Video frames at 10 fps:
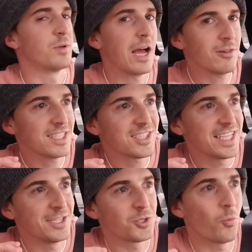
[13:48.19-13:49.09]
now let's get
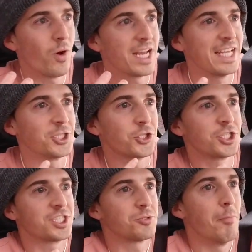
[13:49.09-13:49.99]
into what
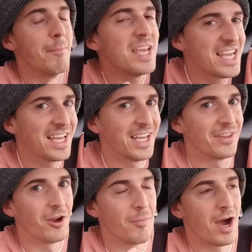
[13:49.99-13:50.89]
interests me in
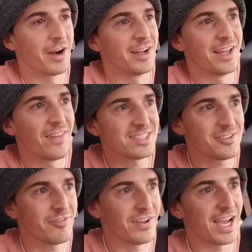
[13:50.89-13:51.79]
the Armada, and that's the
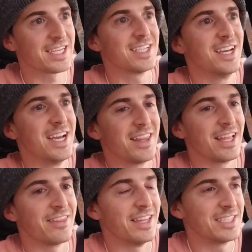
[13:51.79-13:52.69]
fact
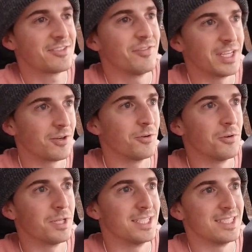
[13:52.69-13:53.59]
that this
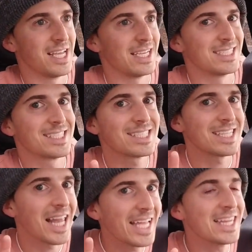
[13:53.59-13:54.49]
vehicle is a
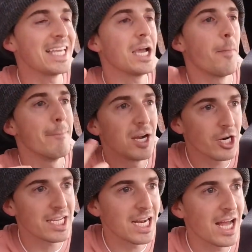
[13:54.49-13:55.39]
slightly
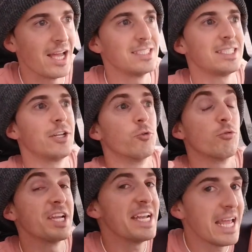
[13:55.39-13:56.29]
Americanized and
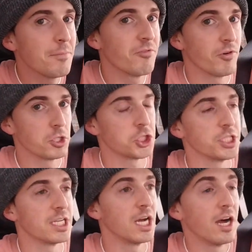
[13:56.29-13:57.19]
renamed
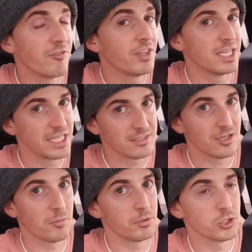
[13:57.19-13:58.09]
version of the
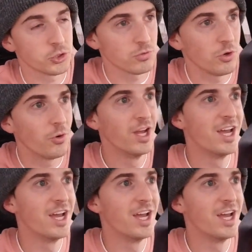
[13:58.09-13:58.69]
Nissan Patrol.